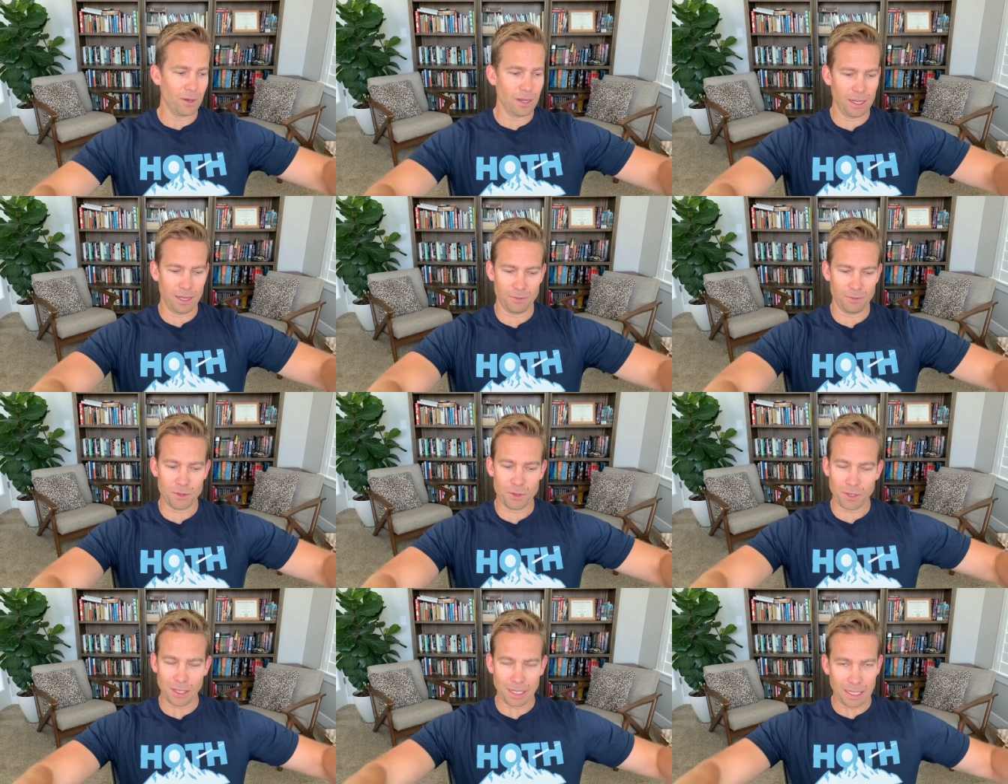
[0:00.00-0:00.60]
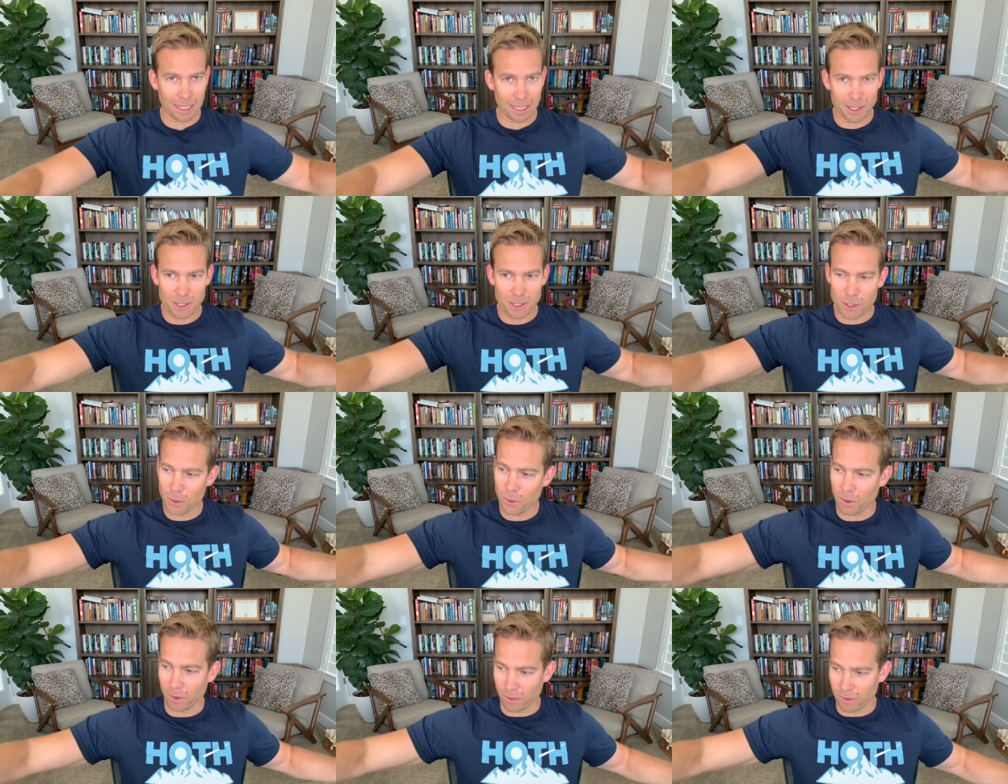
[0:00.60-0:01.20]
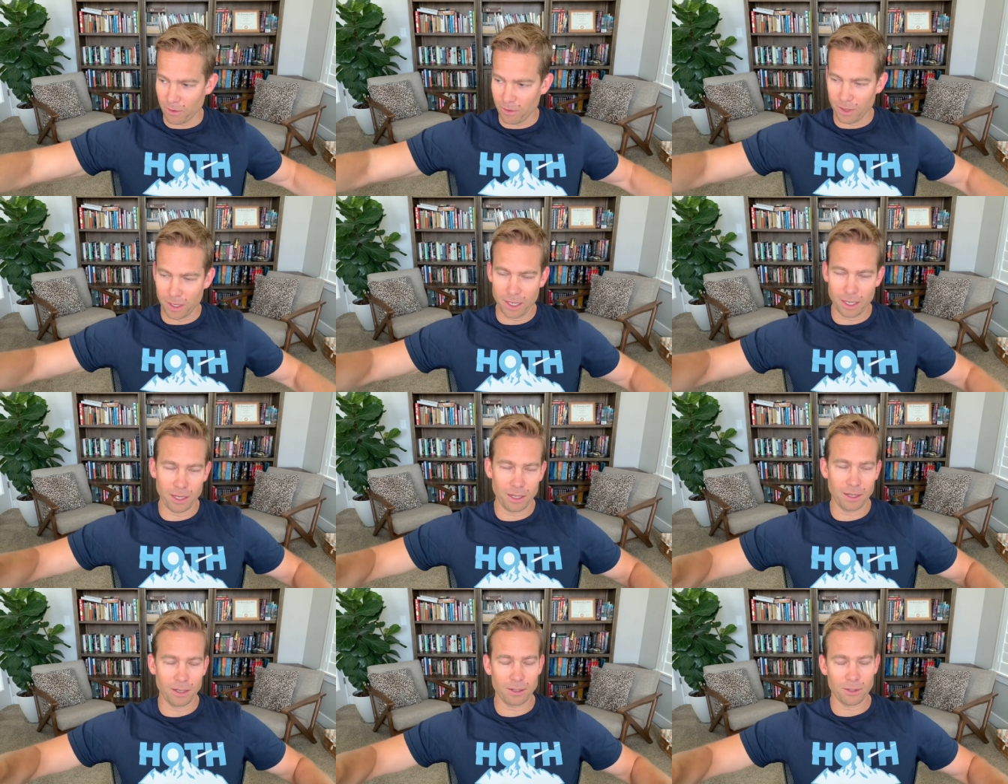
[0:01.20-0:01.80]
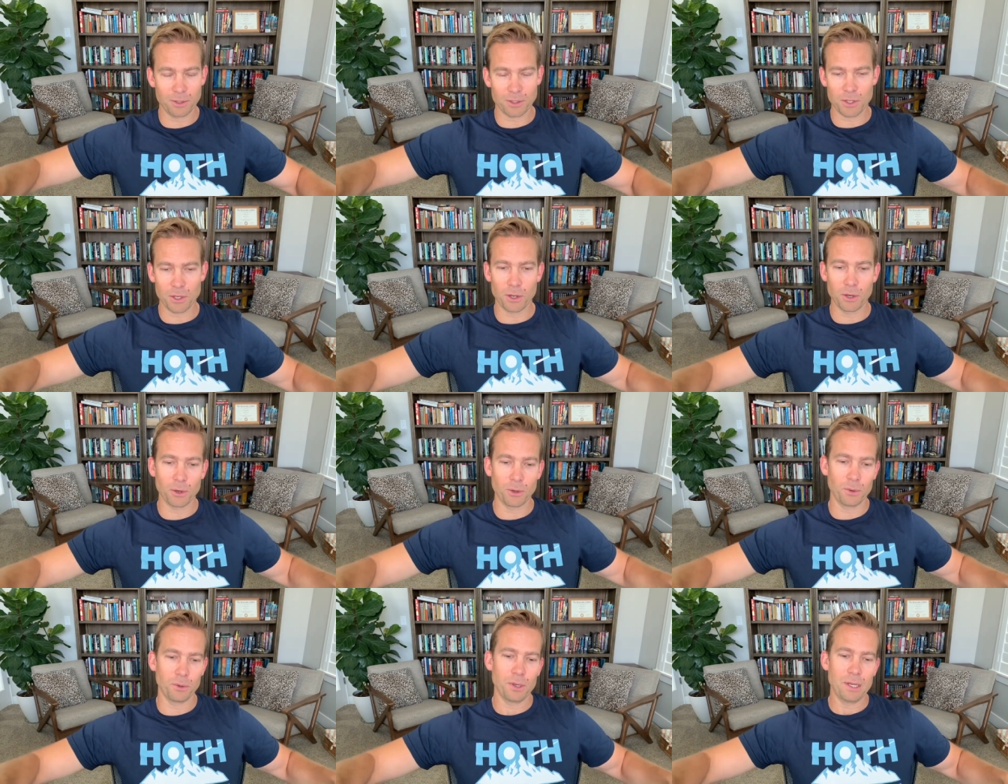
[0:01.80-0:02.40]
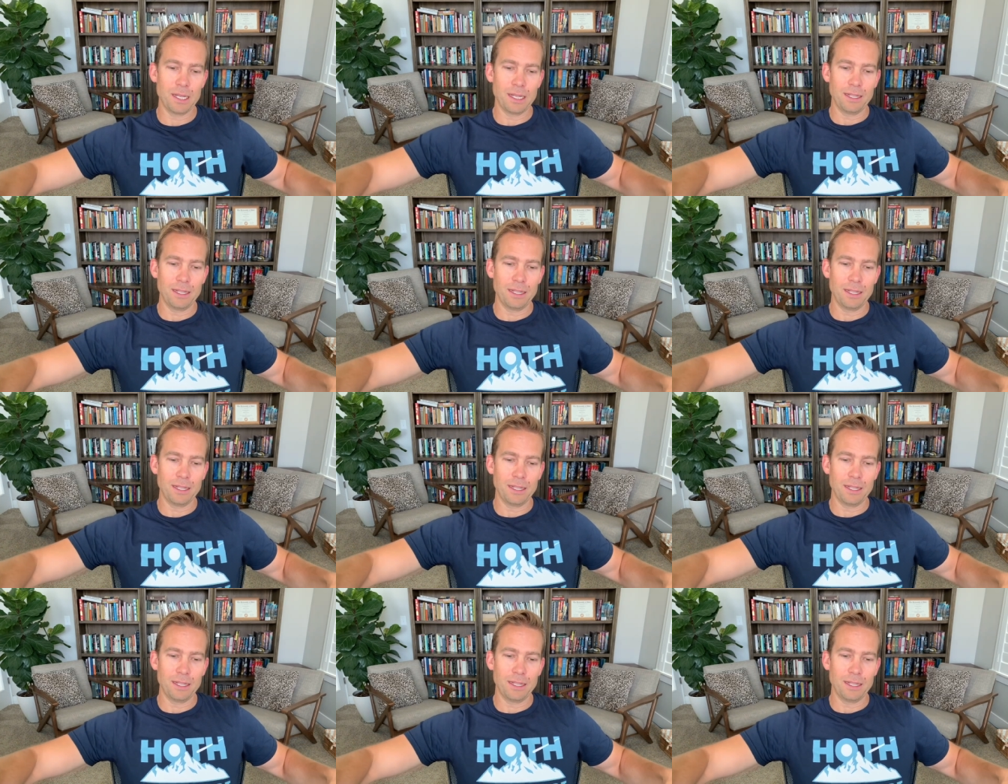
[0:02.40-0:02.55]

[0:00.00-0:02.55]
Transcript: And if you can get 2 or 3 or so